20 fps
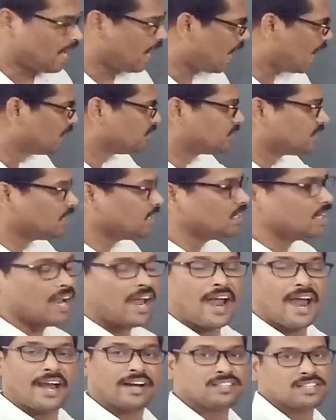
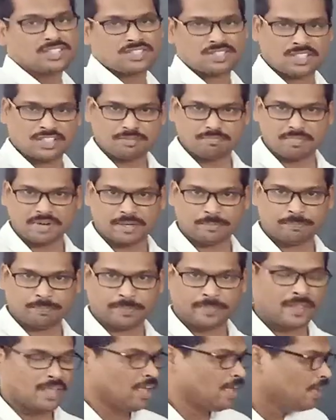Anther and the stigma.
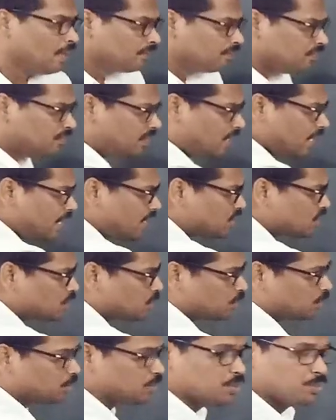These
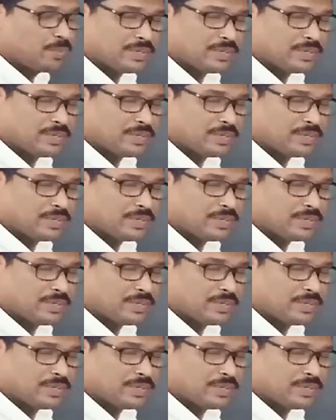two,